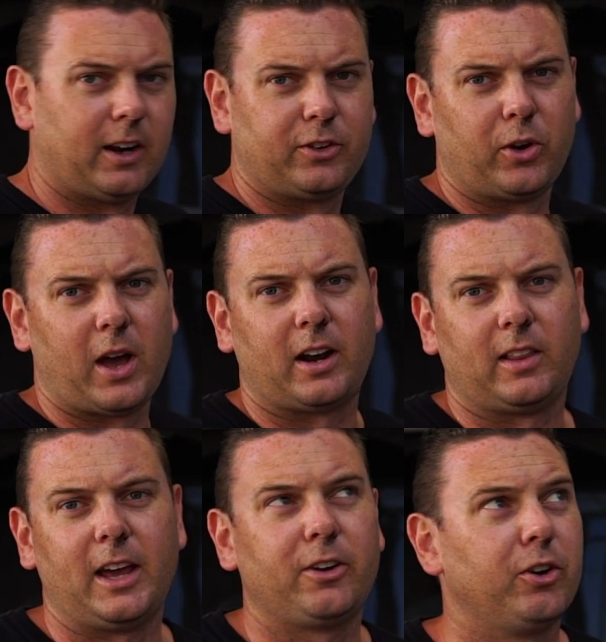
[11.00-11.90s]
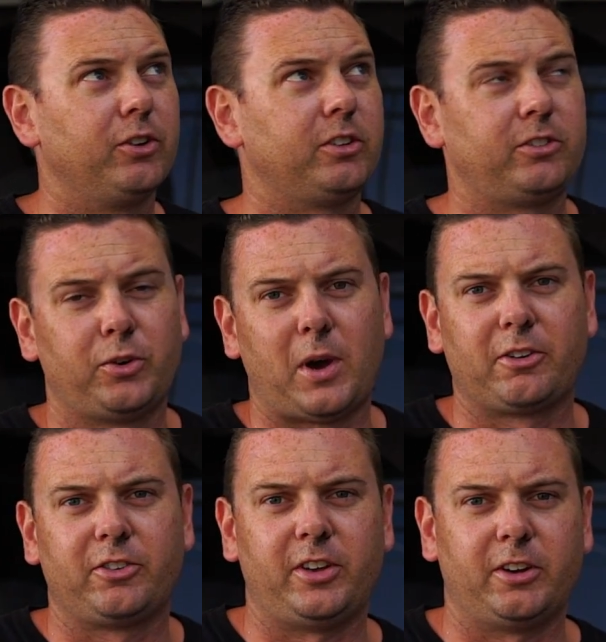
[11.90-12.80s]
and a Toyota Landcruiser
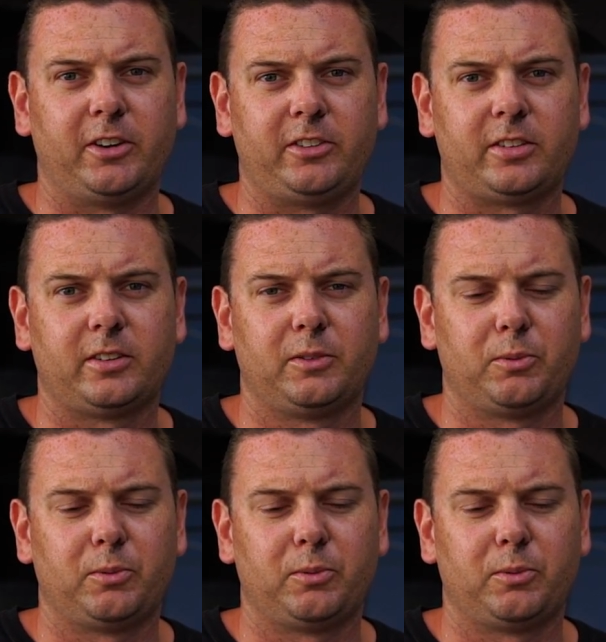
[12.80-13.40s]
200 series.